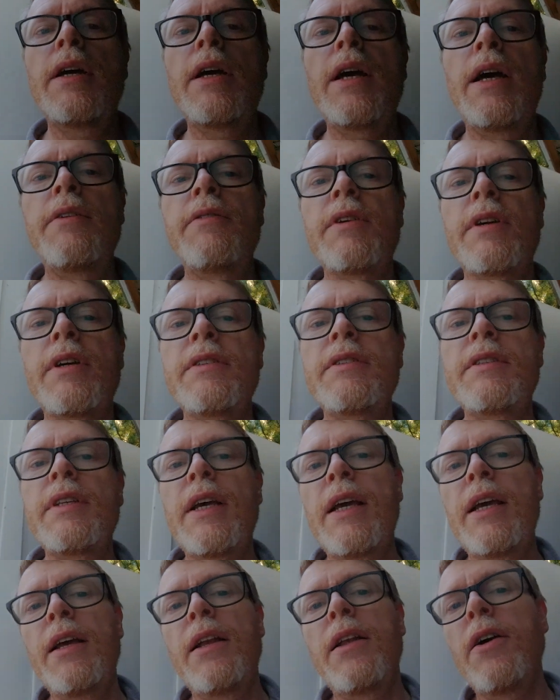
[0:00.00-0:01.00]
and I can
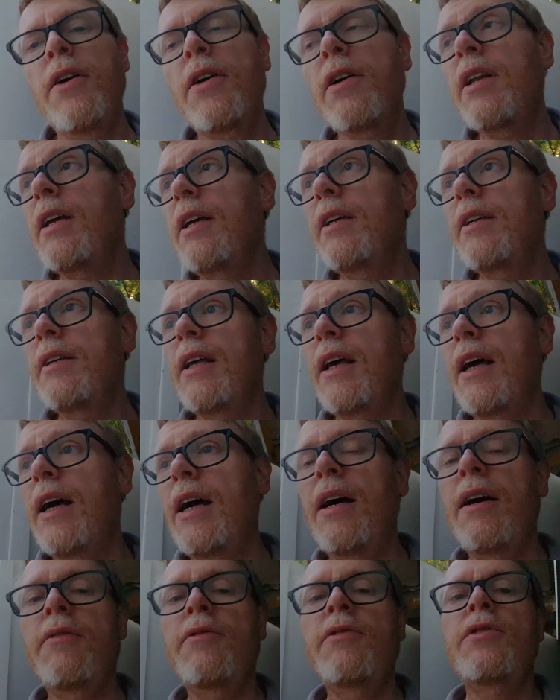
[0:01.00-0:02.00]
say luckily I
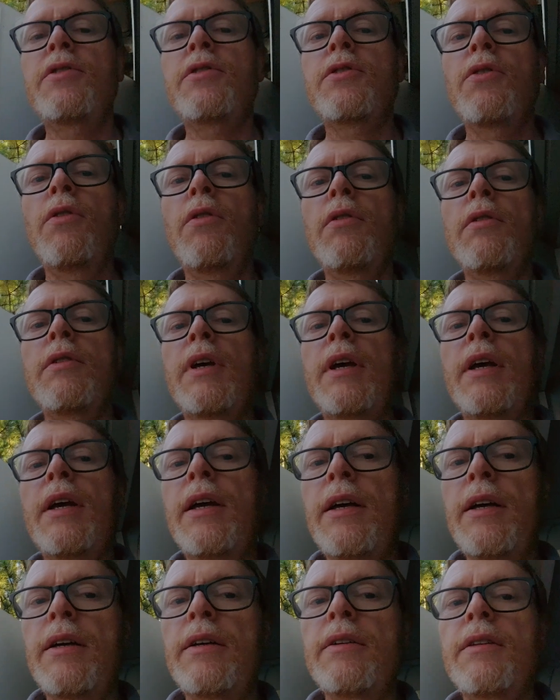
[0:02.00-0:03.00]
have sold
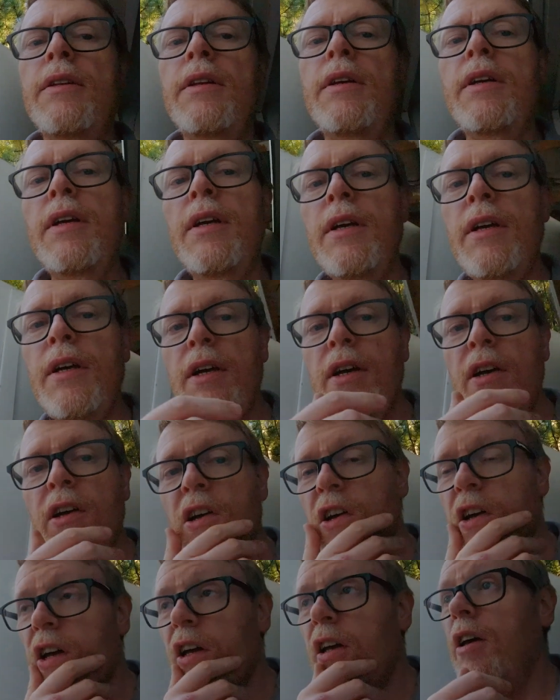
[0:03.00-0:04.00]
the
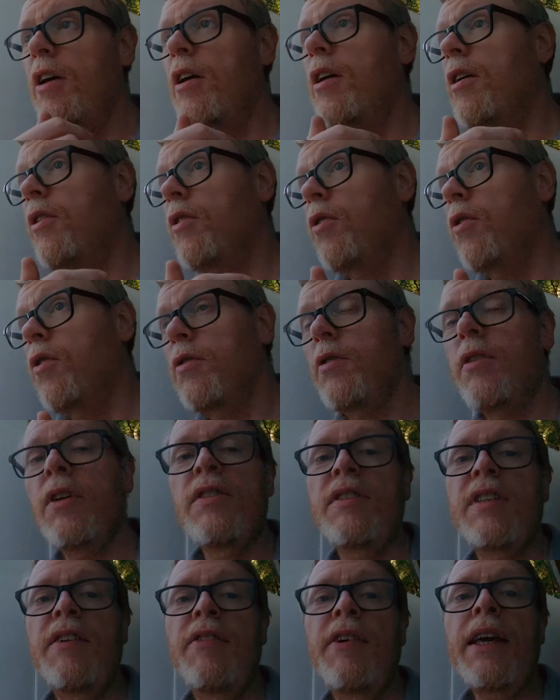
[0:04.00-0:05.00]
Honda
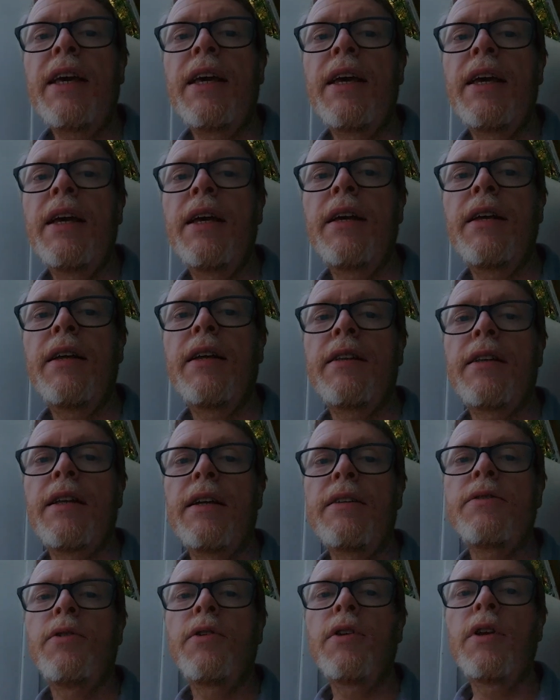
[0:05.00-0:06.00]
Civic.
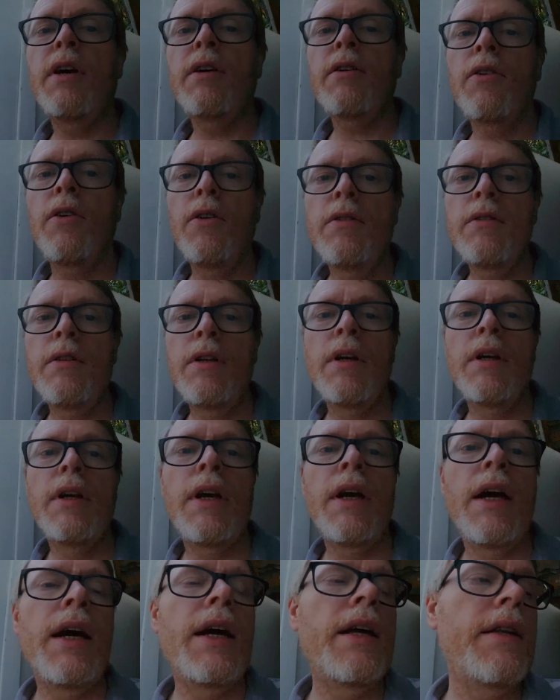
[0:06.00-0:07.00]
That's one I gone,
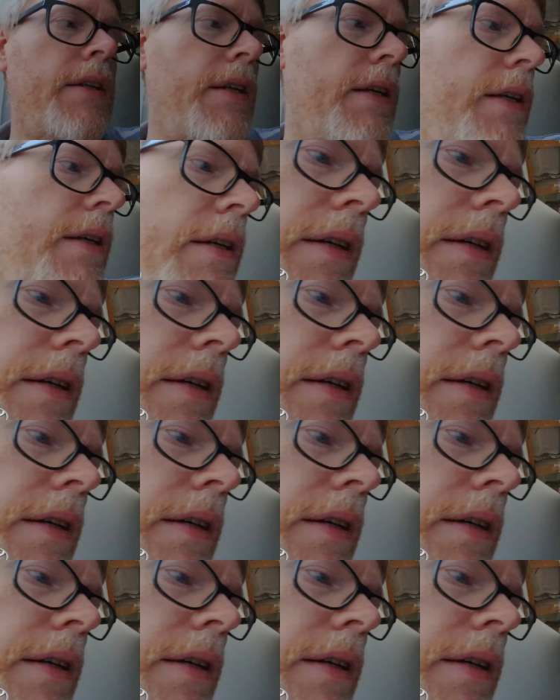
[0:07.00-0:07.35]
and